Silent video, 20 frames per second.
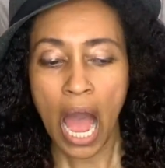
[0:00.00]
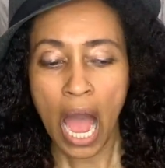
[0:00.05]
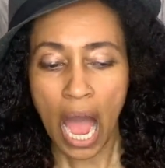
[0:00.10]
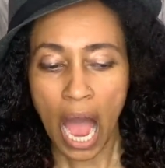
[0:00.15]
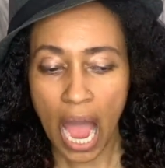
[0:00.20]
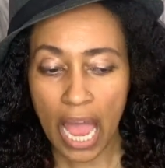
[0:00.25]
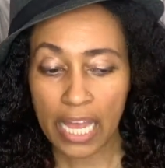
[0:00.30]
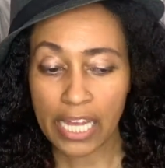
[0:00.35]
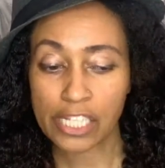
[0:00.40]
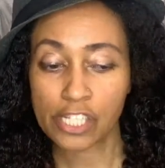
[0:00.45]

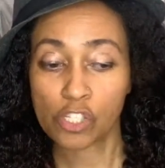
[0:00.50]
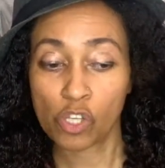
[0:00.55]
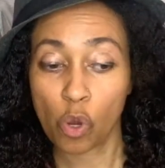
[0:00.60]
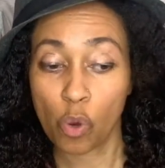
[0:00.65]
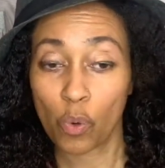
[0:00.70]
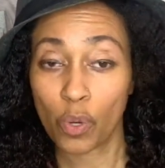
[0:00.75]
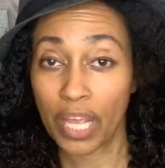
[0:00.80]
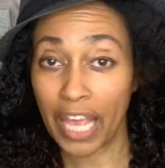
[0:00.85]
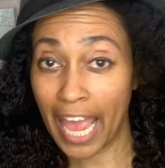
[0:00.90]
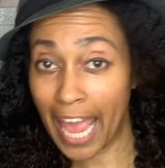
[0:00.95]
it's
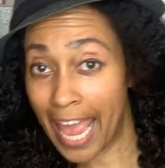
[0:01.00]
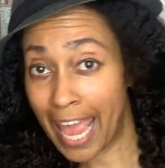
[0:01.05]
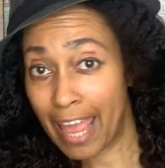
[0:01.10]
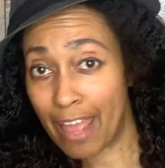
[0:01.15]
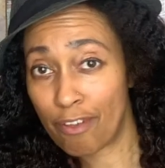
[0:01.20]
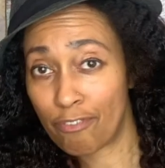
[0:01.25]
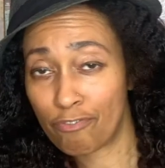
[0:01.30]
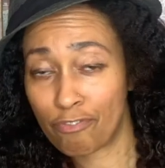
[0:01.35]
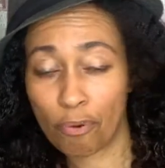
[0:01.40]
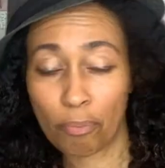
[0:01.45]
okay
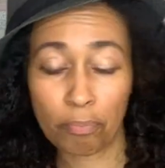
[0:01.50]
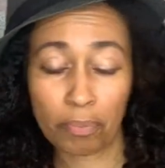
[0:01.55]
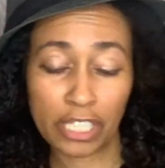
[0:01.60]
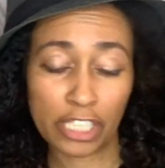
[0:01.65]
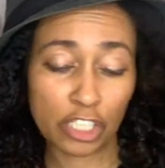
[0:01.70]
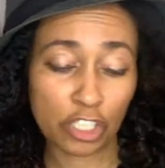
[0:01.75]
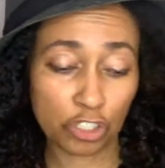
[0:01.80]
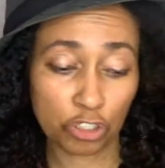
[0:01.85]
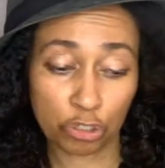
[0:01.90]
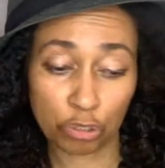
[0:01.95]
for me to
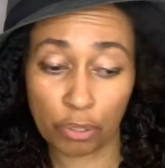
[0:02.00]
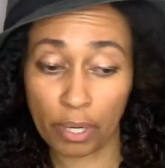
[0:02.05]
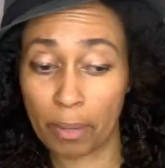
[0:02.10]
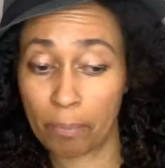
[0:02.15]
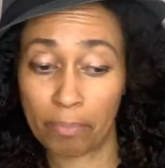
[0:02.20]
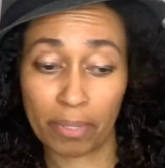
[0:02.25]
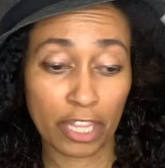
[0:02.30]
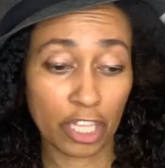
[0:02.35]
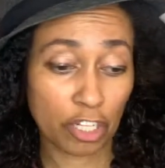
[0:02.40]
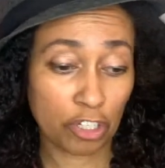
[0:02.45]
trim in
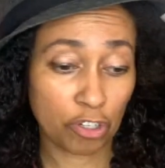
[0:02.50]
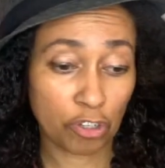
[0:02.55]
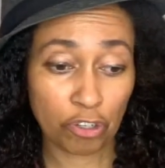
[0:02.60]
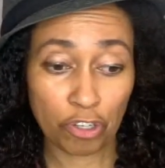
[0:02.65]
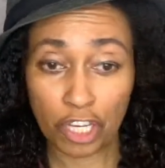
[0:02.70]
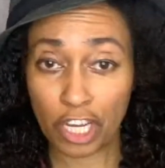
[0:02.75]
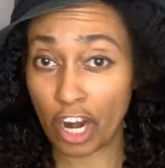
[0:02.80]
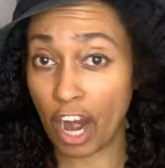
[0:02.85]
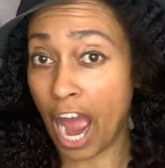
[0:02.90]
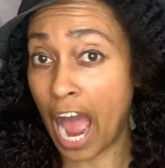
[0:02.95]
the new
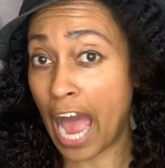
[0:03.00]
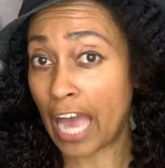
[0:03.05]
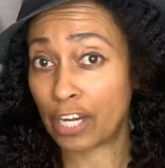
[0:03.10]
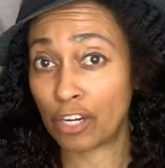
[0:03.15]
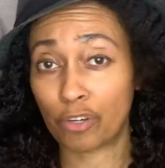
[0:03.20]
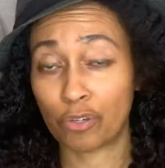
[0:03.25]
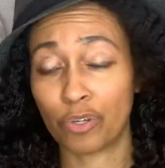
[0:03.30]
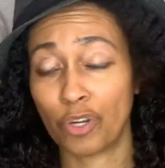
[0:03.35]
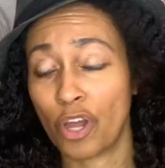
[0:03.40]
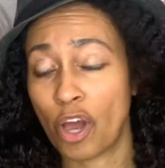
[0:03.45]
year. I don't
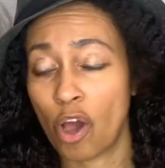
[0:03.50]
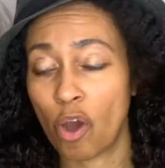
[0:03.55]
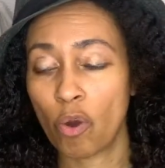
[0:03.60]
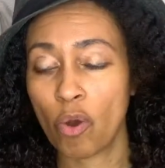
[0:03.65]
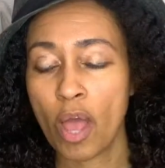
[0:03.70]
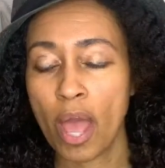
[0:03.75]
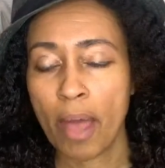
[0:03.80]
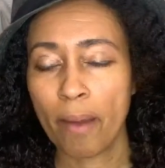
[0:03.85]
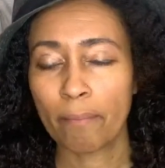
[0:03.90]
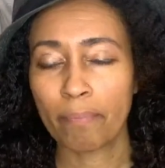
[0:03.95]
know.
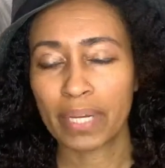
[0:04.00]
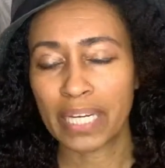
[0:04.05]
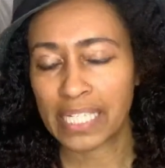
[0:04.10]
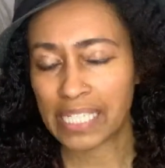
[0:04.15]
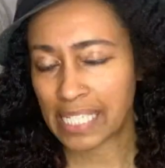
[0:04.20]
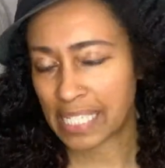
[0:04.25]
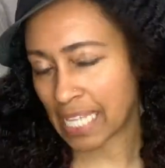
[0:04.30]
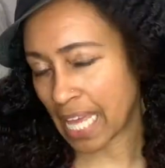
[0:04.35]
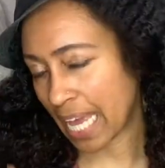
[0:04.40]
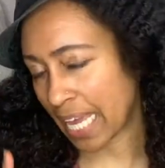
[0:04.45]
But He
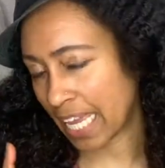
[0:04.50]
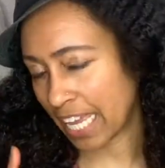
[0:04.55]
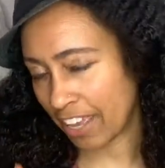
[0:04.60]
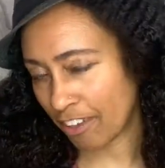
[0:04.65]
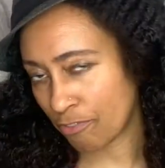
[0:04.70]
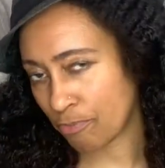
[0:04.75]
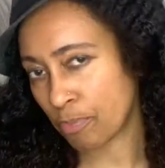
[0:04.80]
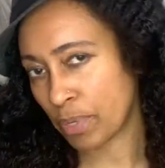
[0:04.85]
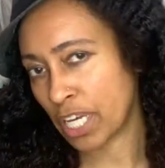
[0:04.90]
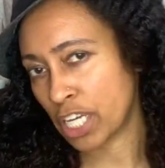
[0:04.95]
said, give
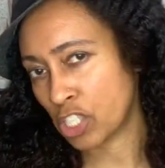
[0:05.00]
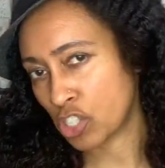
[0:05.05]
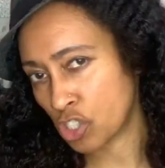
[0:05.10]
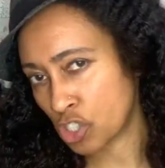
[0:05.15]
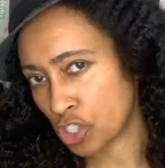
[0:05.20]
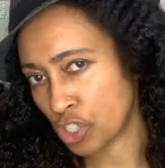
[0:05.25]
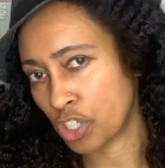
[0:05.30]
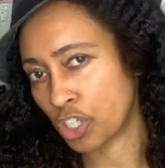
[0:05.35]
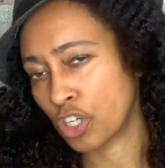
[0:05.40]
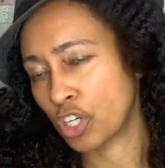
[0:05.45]
me
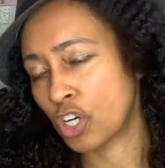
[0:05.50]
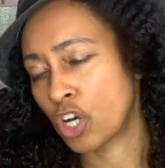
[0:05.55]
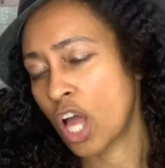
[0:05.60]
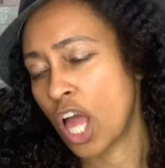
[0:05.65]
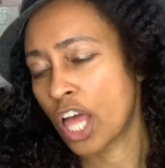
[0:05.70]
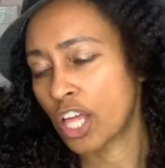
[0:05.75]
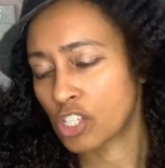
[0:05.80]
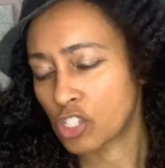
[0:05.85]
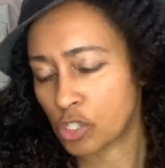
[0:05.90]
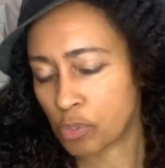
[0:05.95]
until
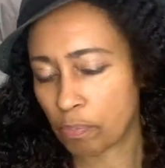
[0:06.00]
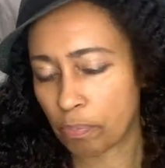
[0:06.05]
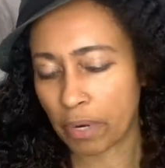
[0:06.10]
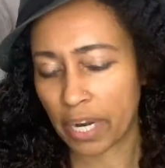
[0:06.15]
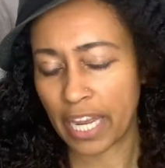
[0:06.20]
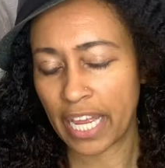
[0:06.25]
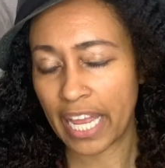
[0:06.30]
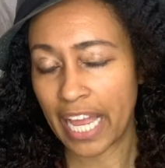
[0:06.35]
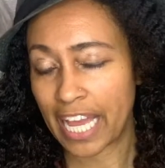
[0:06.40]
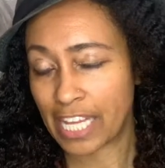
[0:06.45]
spring.
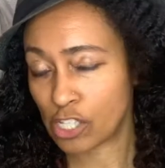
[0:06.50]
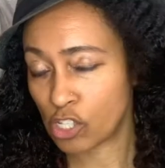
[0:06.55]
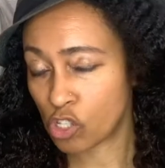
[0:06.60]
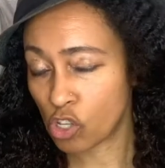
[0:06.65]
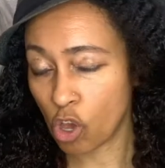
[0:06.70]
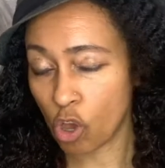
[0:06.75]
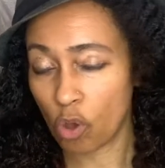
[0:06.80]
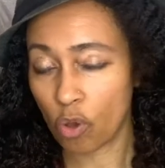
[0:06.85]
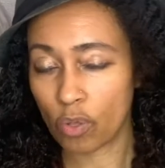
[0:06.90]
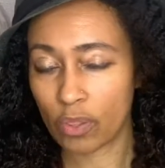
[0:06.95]
And
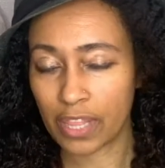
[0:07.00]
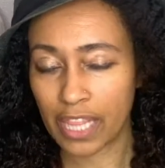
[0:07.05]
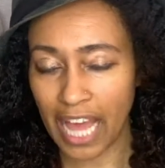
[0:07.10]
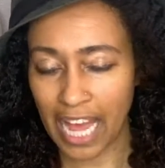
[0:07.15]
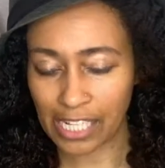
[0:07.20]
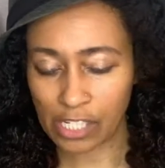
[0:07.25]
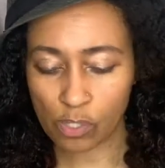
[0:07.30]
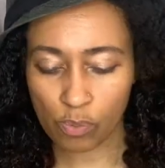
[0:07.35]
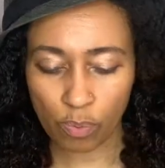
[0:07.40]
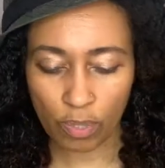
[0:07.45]
so
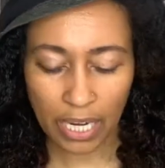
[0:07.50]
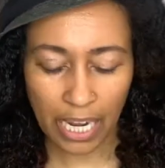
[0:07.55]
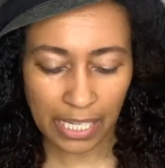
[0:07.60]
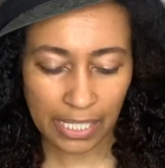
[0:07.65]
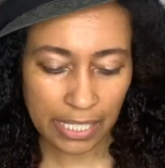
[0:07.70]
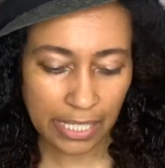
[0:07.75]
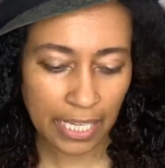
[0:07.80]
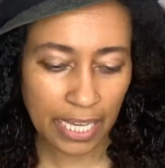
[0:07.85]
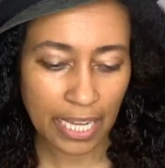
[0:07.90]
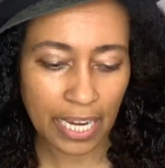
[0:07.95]
that's what I
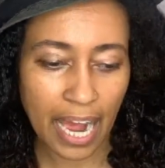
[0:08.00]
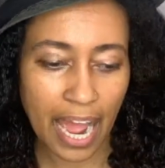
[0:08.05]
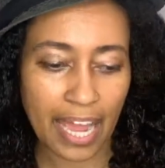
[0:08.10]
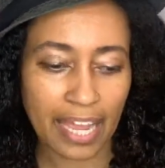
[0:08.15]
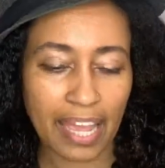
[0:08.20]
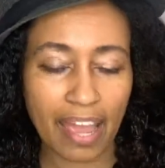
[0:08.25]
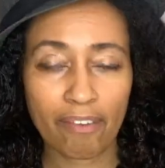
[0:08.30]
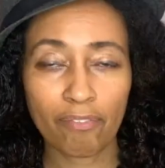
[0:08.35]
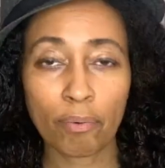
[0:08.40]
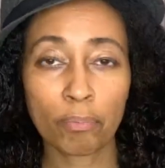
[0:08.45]
did. I
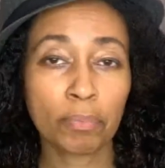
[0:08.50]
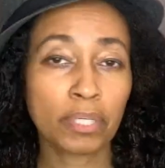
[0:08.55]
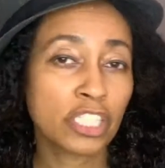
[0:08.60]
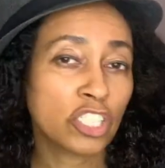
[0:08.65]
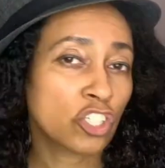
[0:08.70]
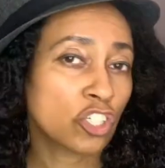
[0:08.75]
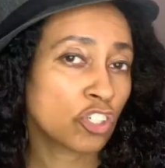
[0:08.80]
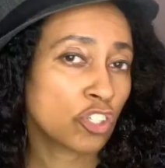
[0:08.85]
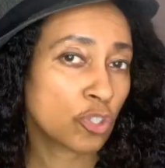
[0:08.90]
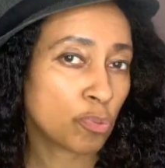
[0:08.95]
gave them into
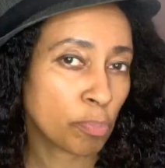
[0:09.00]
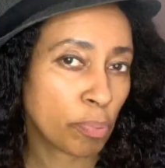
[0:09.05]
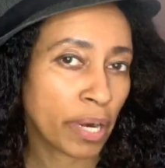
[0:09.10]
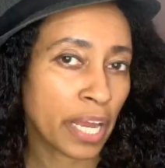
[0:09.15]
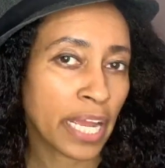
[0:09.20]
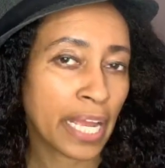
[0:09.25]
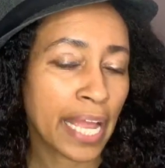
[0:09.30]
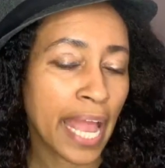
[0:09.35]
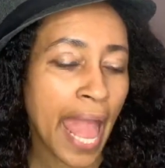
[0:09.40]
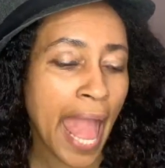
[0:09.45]
spring,
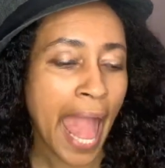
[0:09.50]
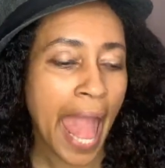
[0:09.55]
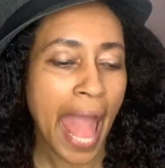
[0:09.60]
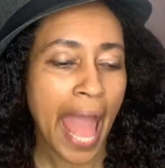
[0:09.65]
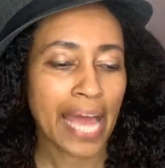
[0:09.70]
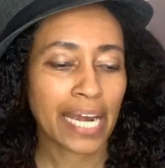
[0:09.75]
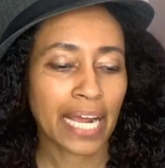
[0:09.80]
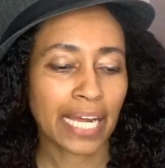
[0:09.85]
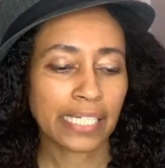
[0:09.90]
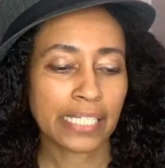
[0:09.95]
and
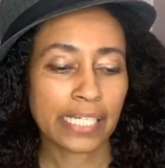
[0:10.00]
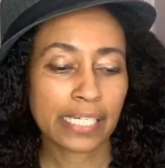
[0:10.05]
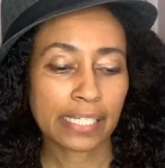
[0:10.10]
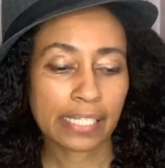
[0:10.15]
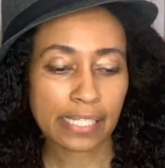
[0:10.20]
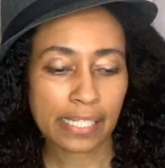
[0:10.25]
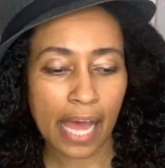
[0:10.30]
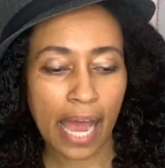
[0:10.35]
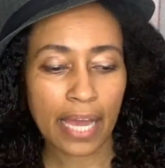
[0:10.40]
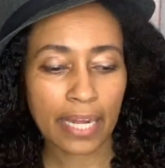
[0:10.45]
I
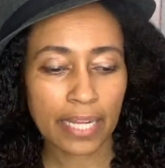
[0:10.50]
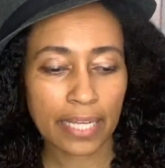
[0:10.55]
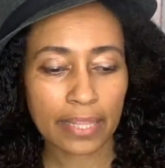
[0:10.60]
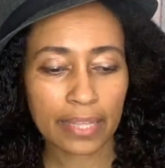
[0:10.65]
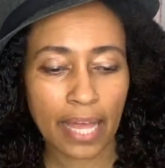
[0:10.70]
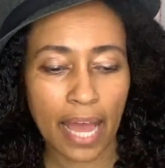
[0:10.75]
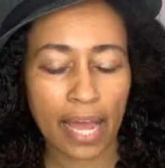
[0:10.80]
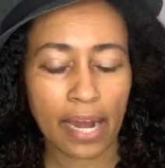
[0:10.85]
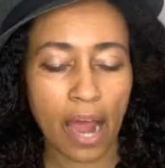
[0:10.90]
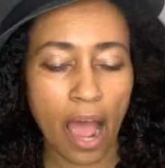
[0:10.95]
decided
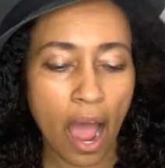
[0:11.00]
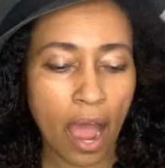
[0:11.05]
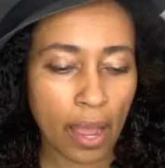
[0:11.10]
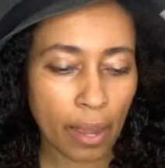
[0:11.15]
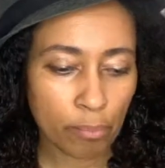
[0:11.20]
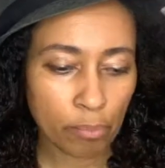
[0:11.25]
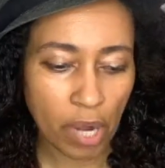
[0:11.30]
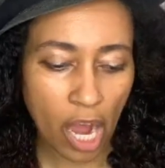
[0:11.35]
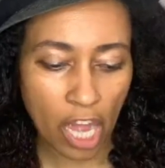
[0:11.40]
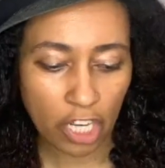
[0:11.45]
that I am
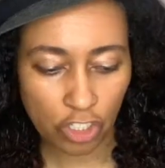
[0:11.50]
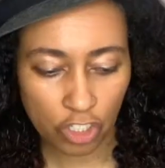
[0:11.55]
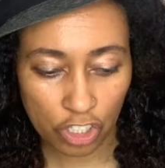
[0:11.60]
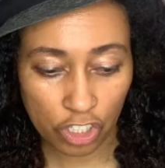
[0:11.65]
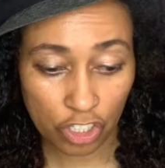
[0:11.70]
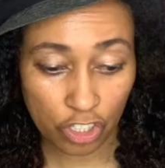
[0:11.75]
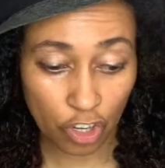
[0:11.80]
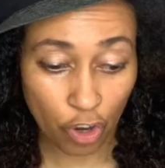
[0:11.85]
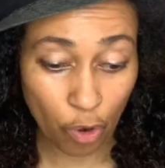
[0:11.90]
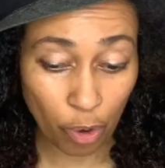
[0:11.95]
not just
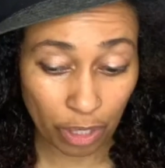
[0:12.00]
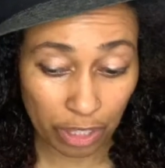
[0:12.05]
going